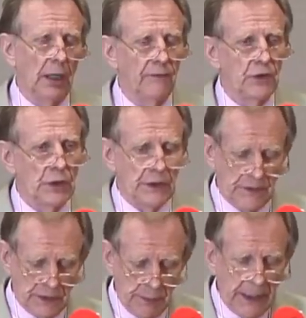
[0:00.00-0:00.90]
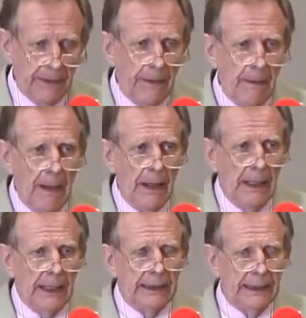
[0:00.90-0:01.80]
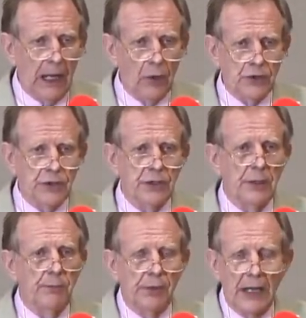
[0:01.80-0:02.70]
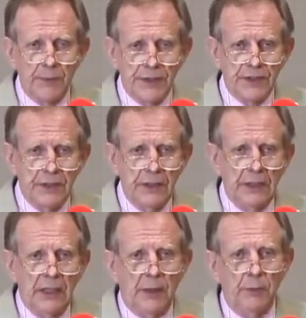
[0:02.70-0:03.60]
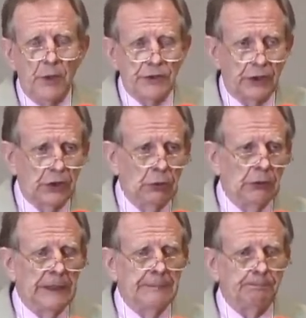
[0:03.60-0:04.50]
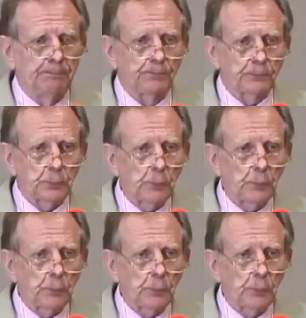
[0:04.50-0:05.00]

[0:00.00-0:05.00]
of Joseph Smith, couched uh, perhaps most acutely